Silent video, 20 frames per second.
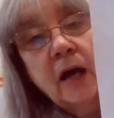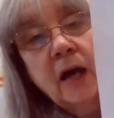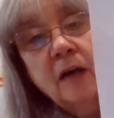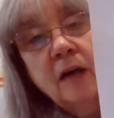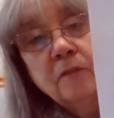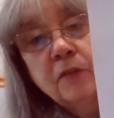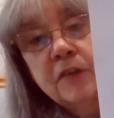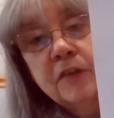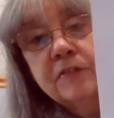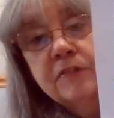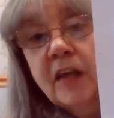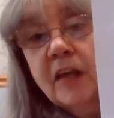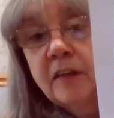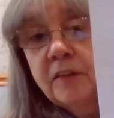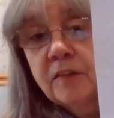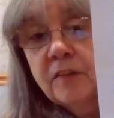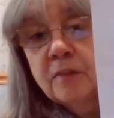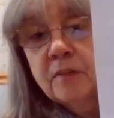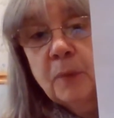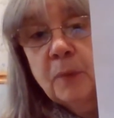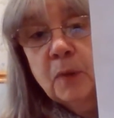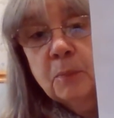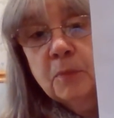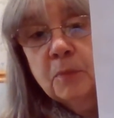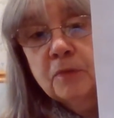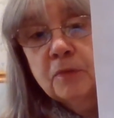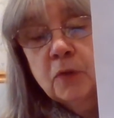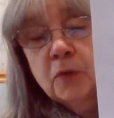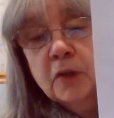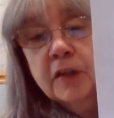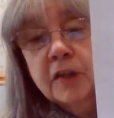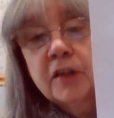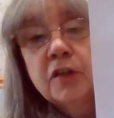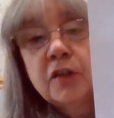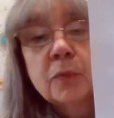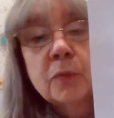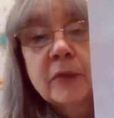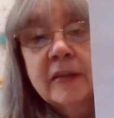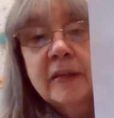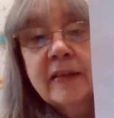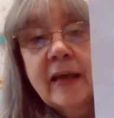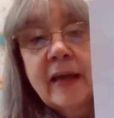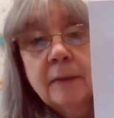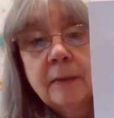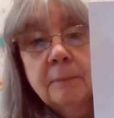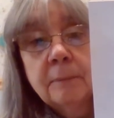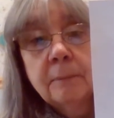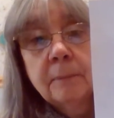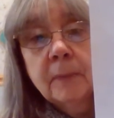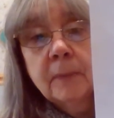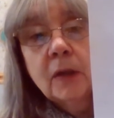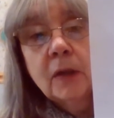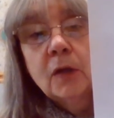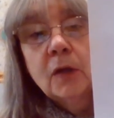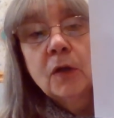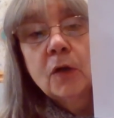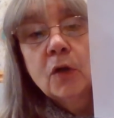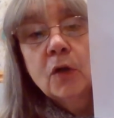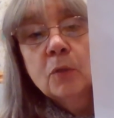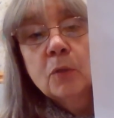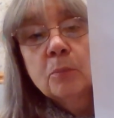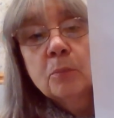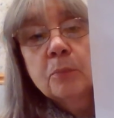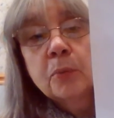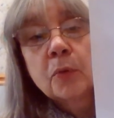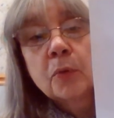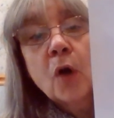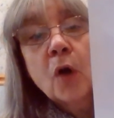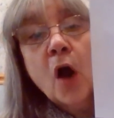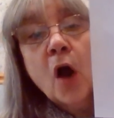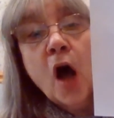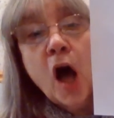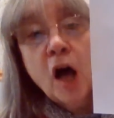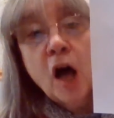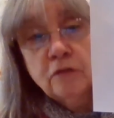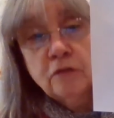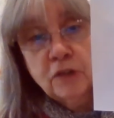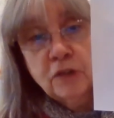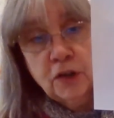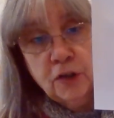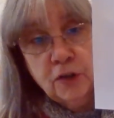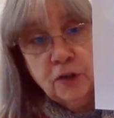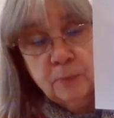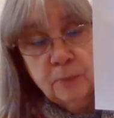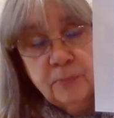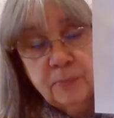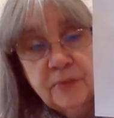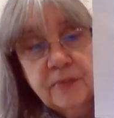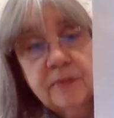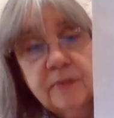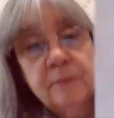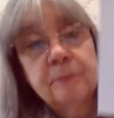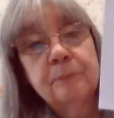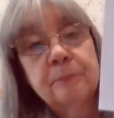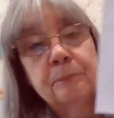of, we've done this book before. Can you read that? Proverbs